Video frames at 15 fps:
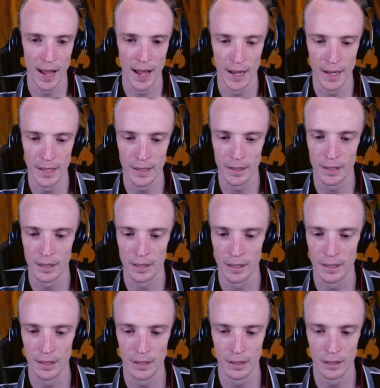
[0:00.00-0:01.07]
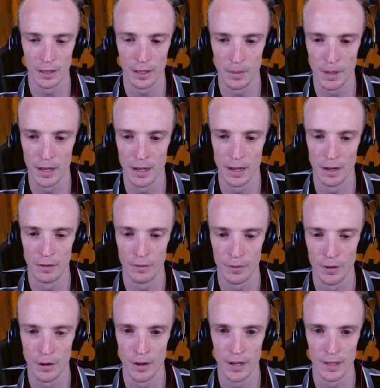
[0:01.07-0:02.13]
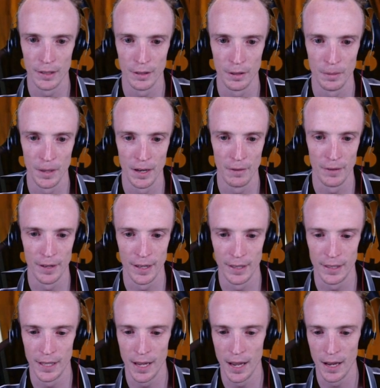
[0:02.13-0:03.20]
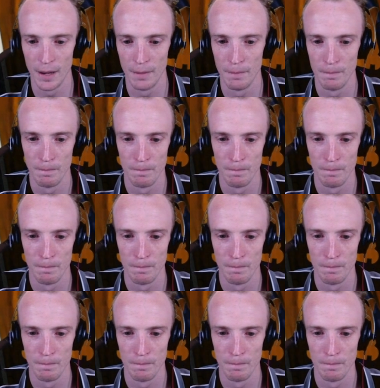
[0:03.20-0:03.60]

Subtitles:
8 isn't going to be enough. 9's not going to be enough. I need 10.